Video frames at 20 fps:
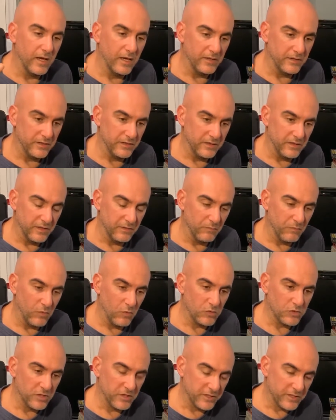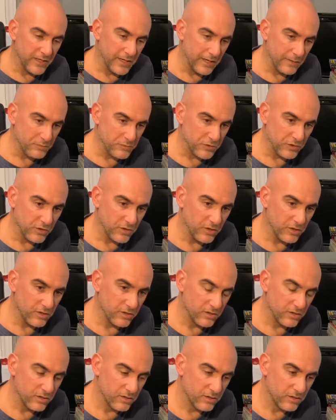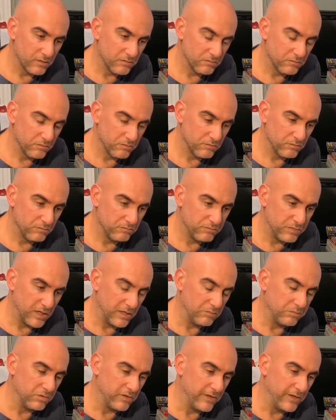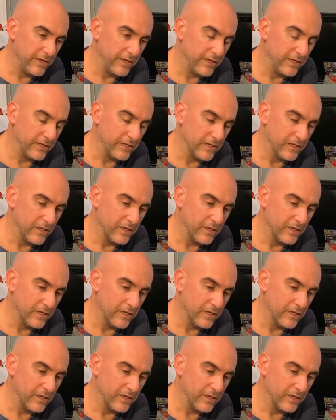Did the motion capture by playing